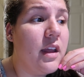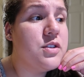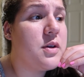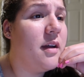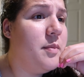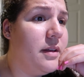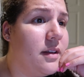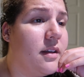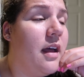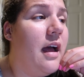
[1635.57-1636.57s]
So I've
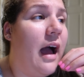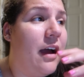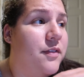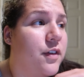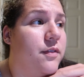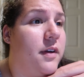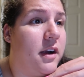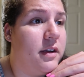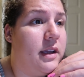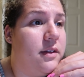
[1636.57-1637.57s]
been, I feel
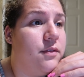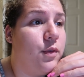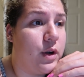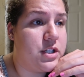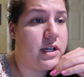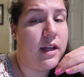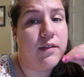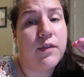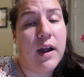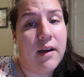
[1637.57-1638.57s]
very fortunate
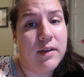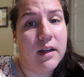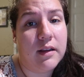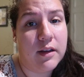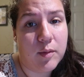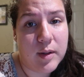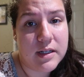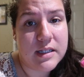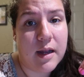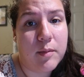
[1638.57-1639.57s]
for having a little bit
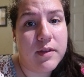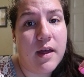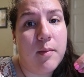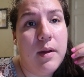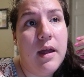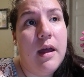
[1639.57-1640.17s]
of time with them,